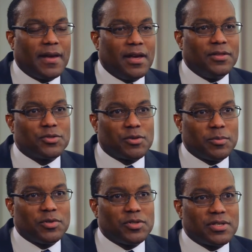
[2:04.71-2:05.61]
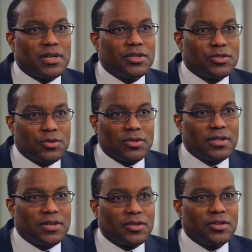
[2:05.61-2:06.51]
And the scriptures say,
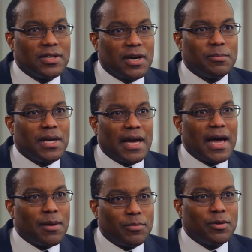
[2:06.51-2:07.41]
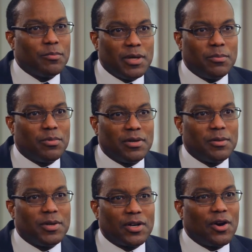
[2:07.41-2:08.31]
surely there could not be a happier people
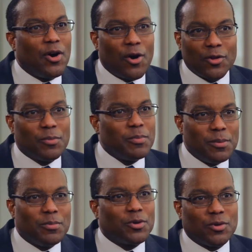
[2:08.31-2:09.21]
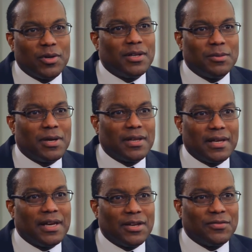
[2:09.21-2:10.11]
among all the people created by
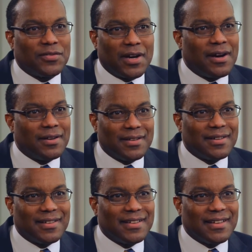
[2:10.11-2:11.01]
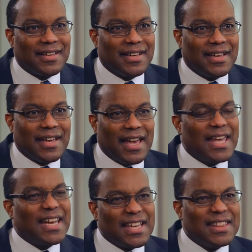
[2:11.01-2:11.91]
the hand of God.
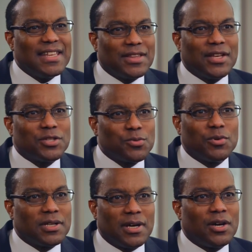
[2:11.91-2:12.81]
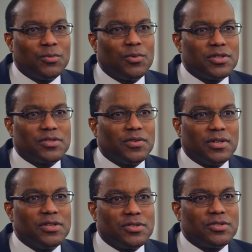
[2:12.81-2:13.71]
And I think that's what God wants for
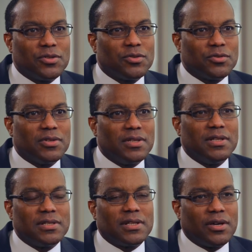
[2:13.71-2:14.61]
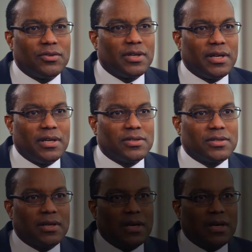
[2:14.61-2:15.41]
his children in these latter days.